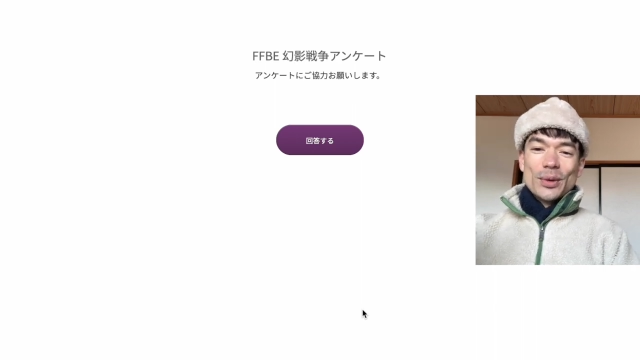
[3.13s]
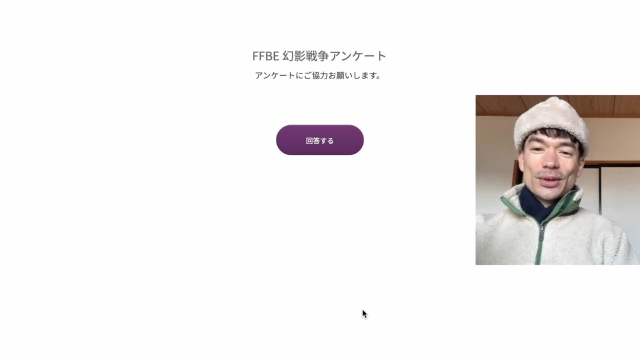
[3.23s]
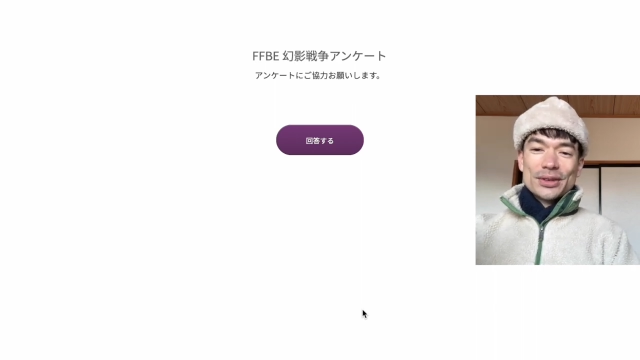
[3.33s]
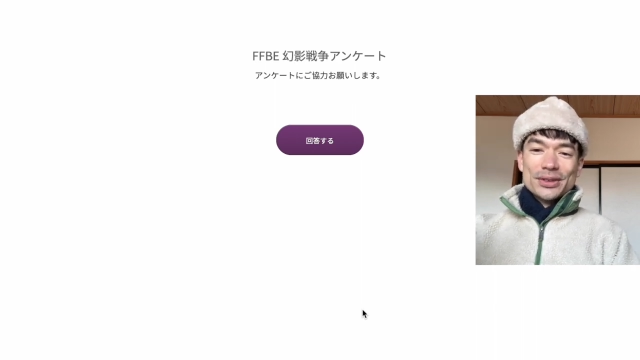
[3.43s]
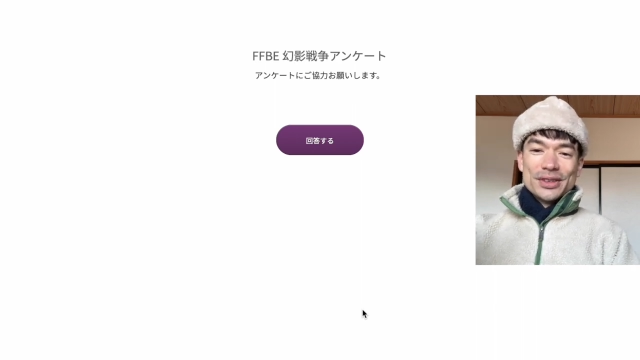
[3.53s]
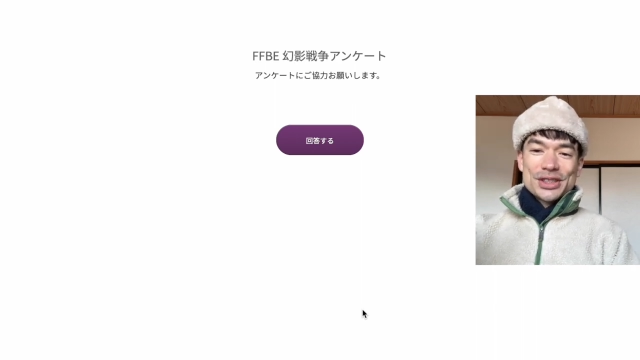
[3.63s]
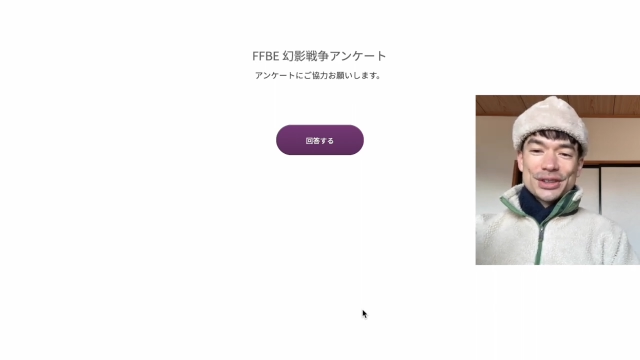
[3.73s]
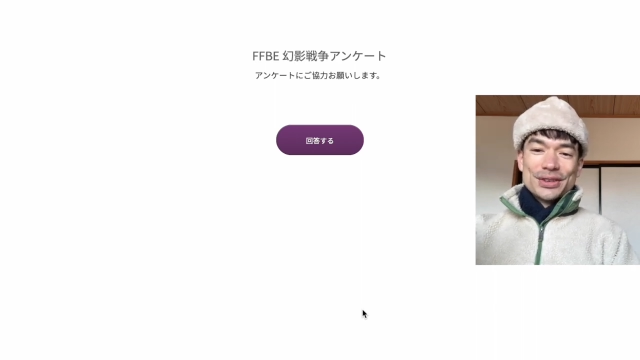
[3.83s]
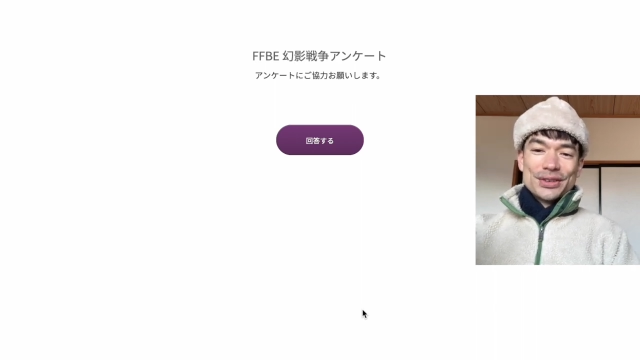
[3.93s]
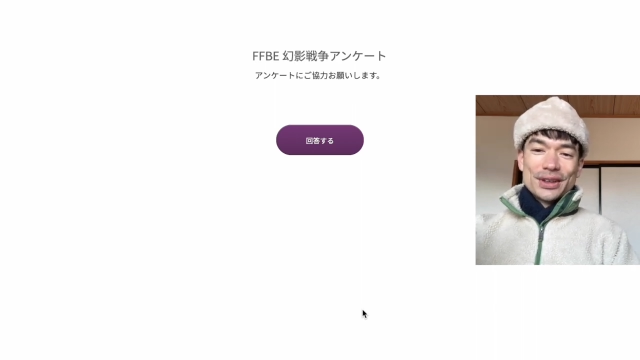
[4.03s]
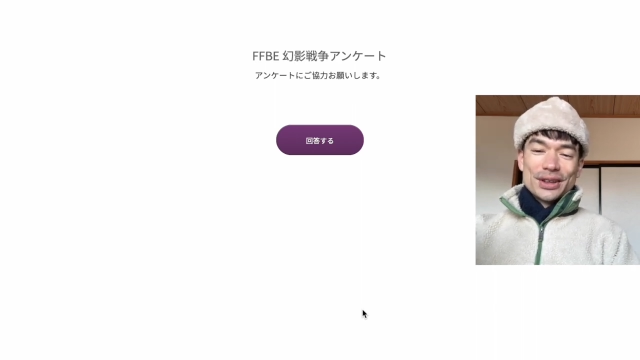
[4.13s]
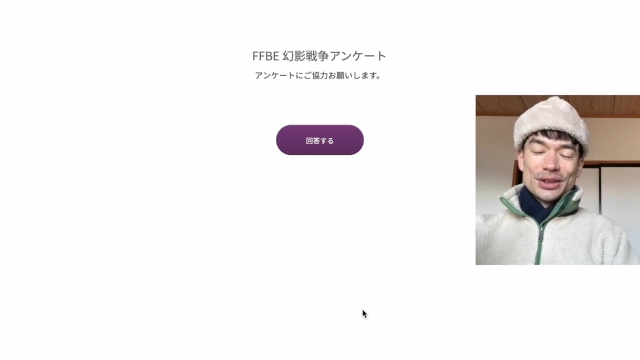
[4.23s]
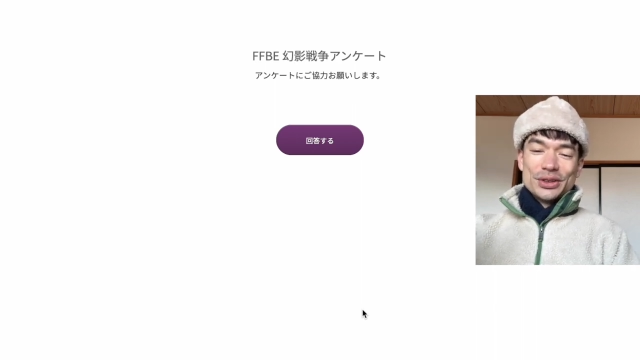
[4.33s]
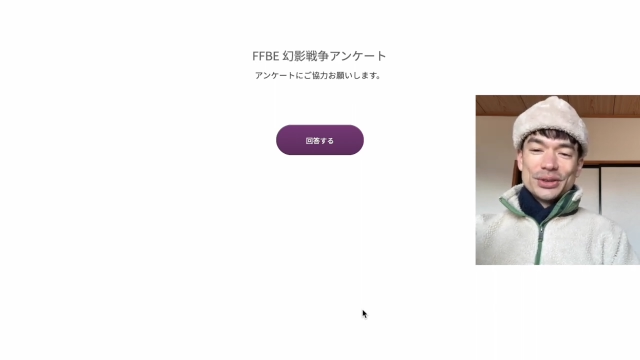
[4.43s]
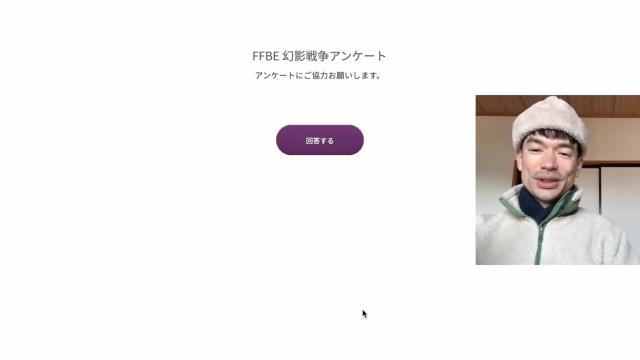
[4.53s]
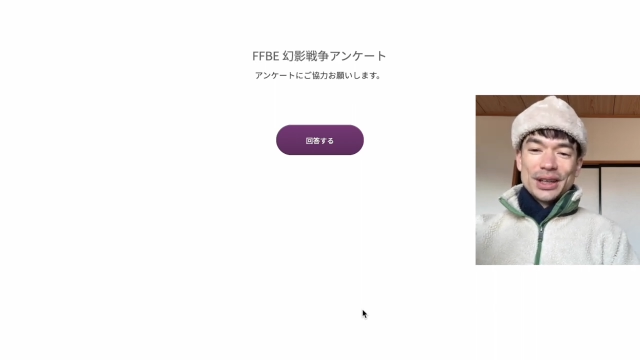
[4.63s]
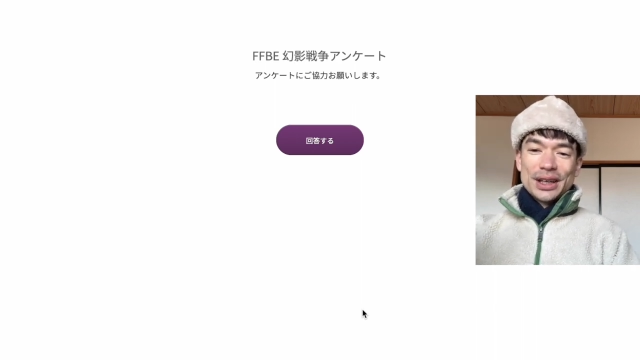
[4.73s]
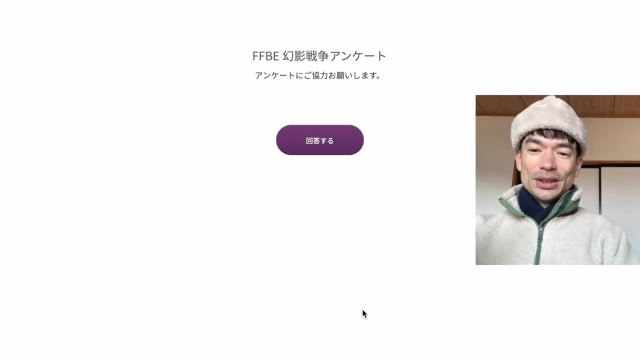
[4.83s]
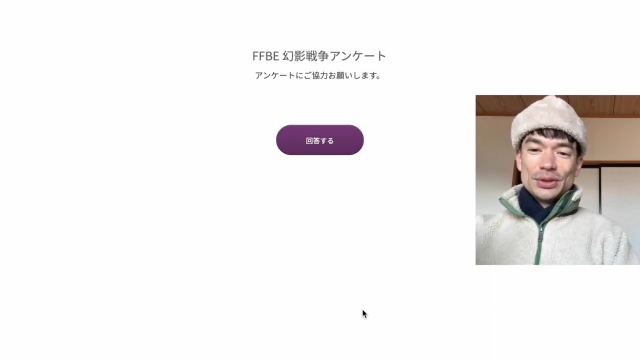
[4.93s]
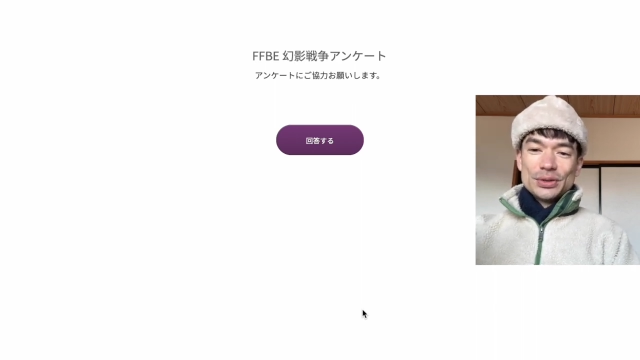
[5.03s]
War of the Visions, they are doing a
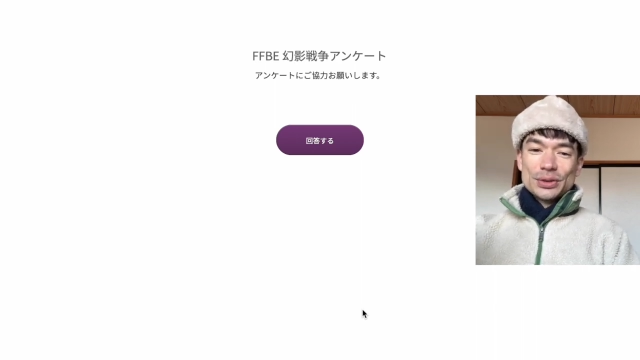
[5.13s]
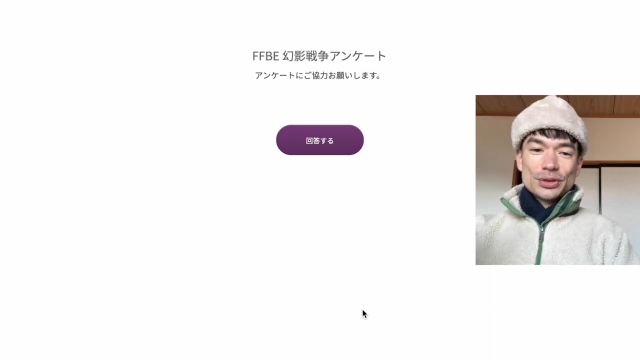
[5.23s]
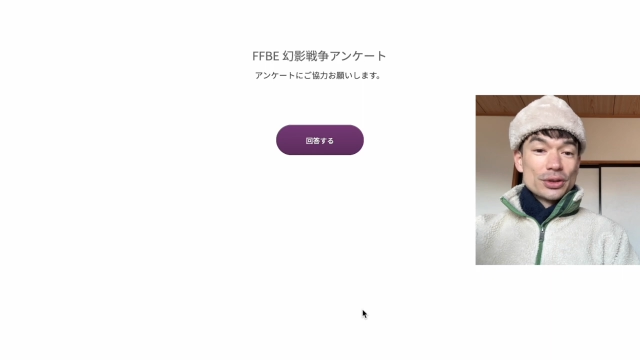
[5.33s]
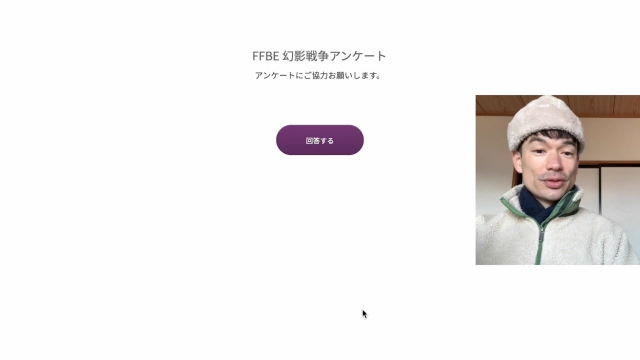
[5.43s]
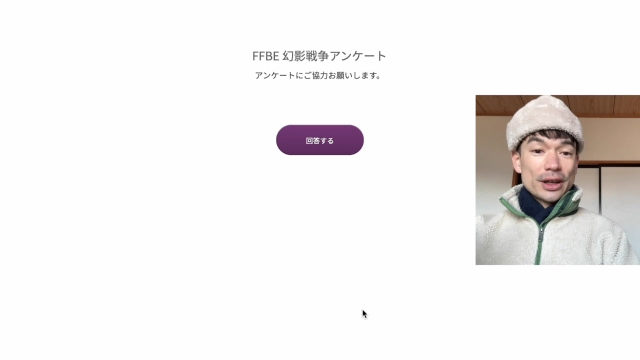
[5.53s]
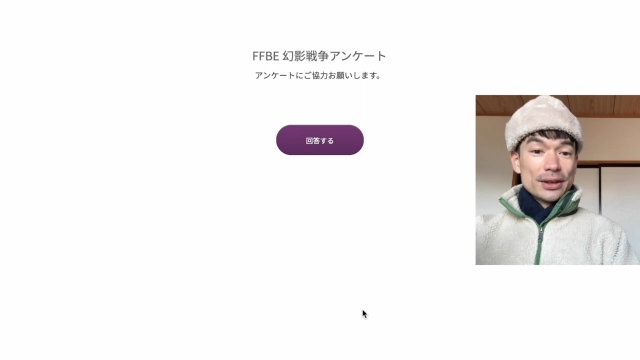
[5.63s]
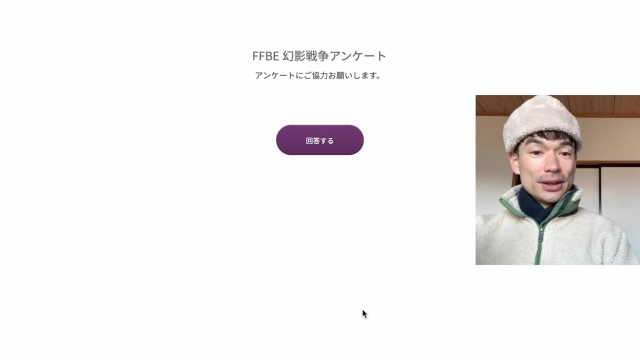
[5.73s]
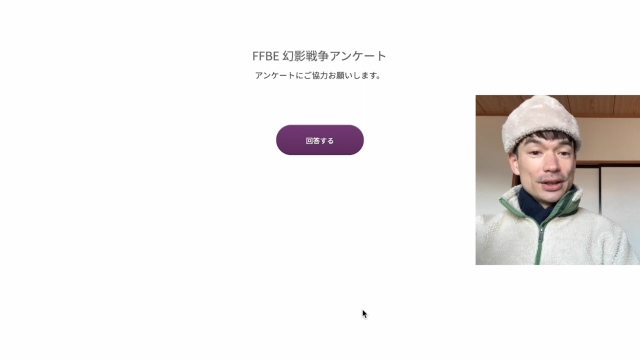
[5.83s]
user survey.